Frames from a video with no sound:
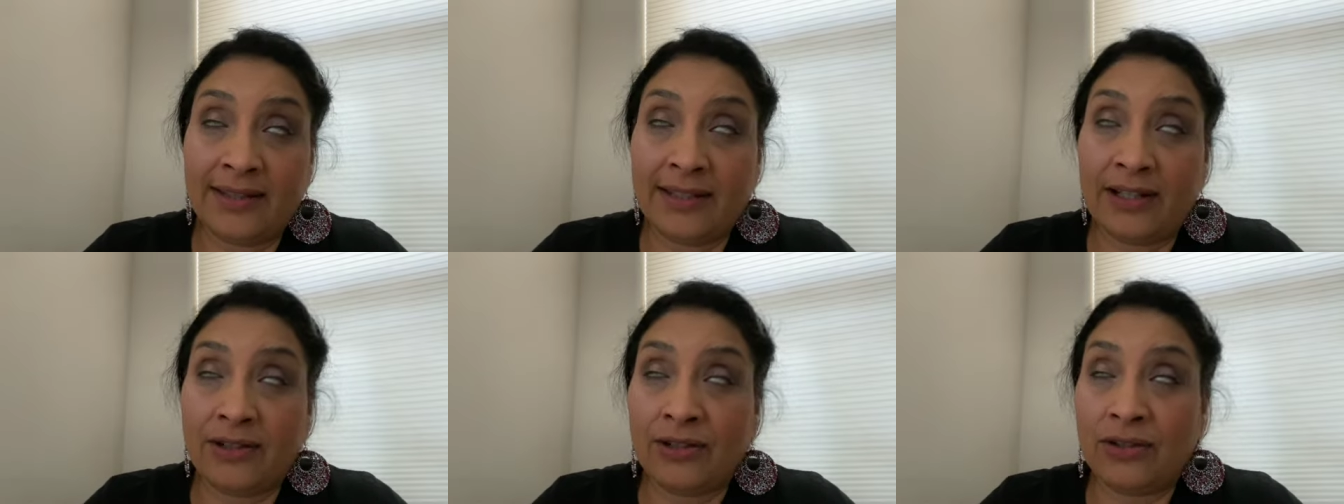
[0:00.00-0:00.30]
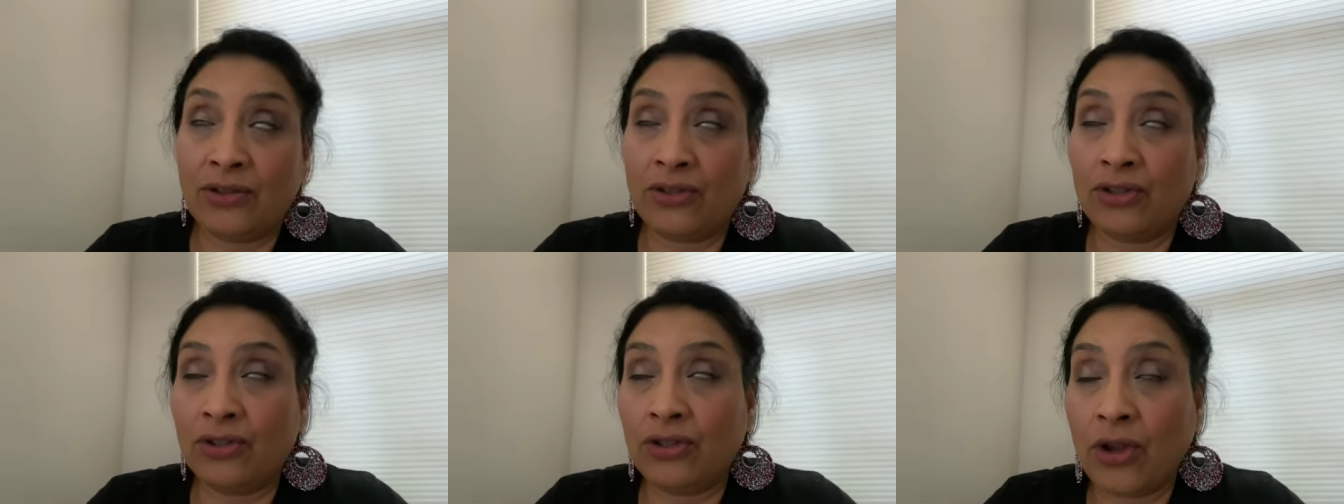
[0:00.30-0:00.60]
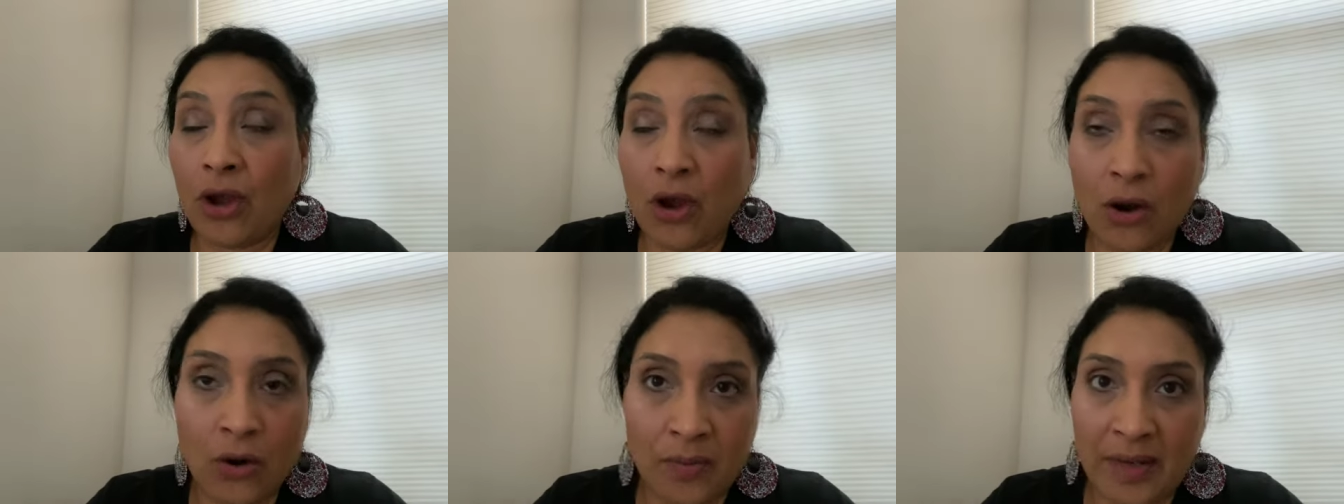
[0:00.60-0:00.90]
There are
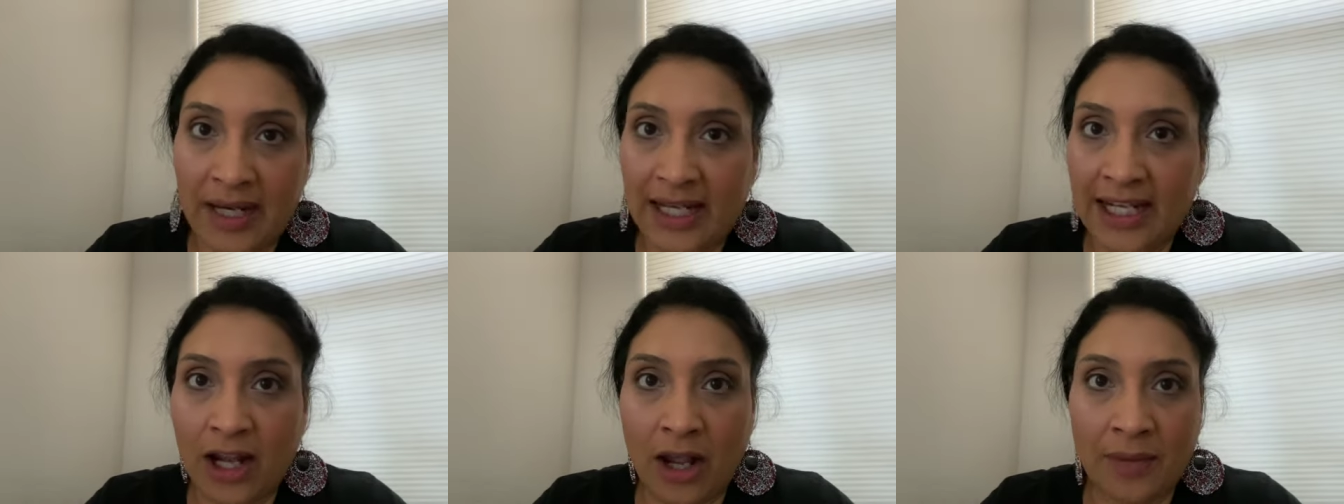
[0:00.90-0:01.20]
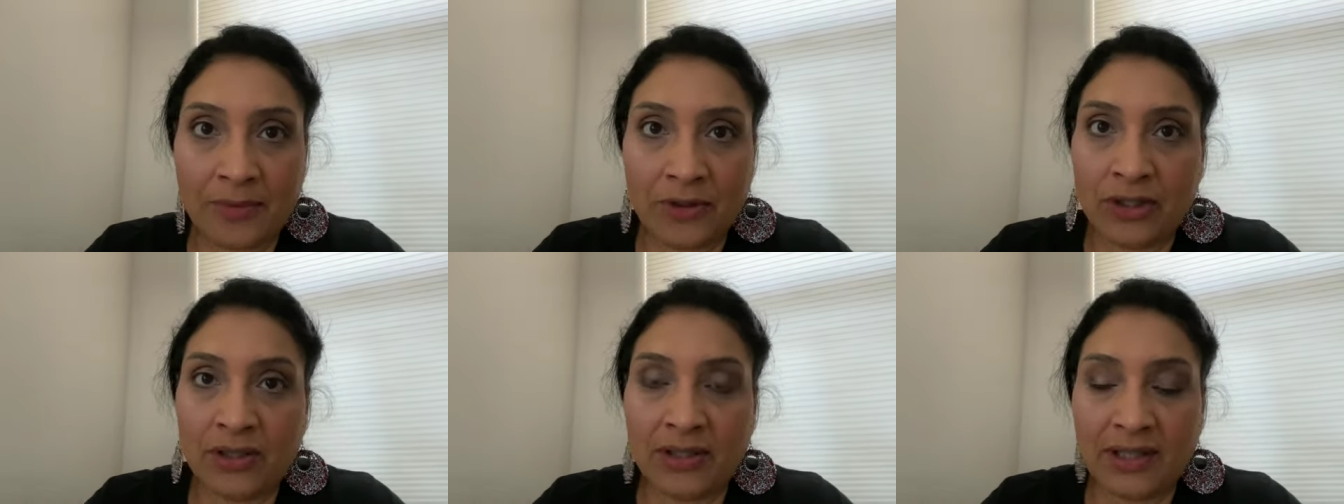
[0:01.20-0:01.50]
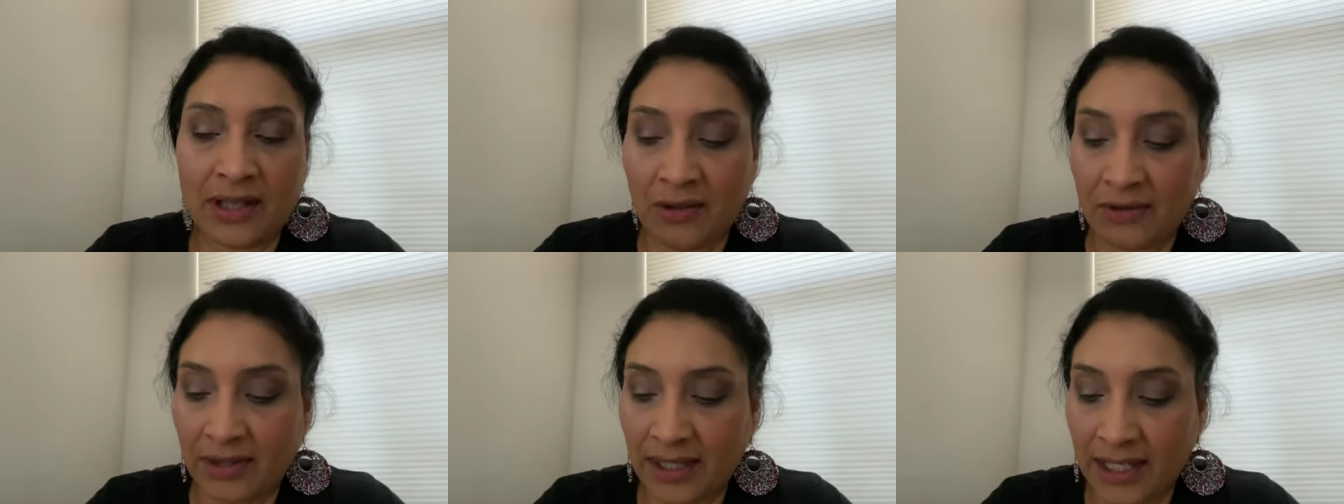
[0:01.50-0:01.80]
so many options
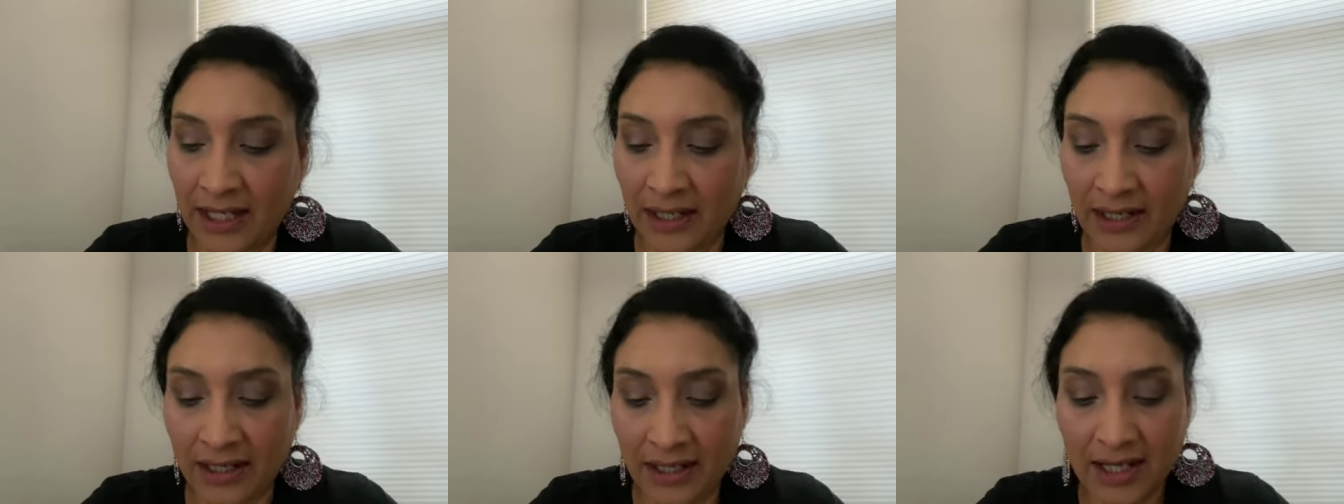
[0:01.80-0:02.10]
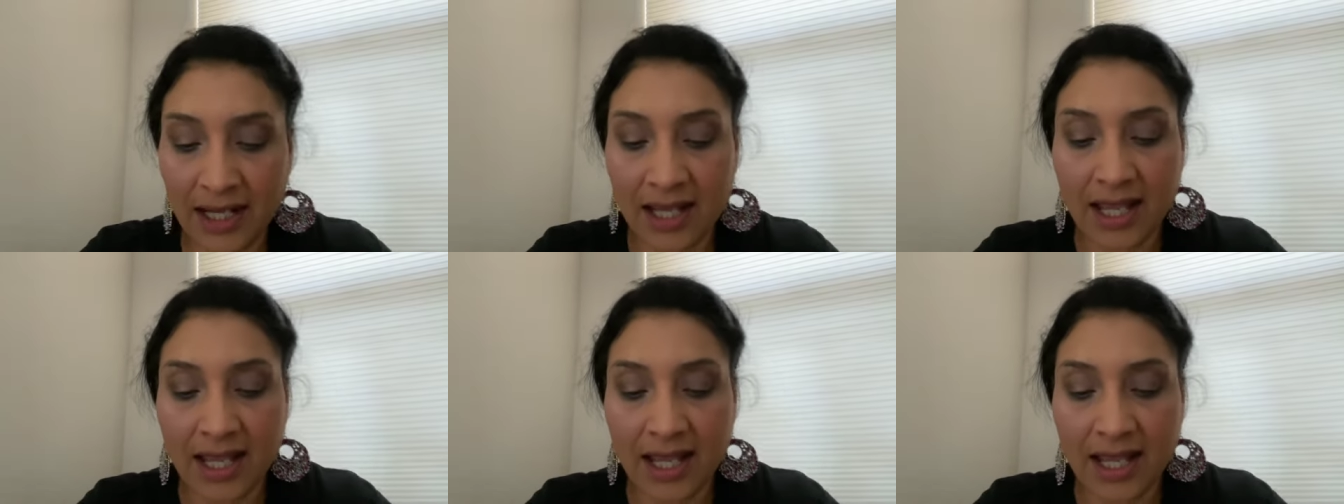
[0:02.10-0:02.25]
out there.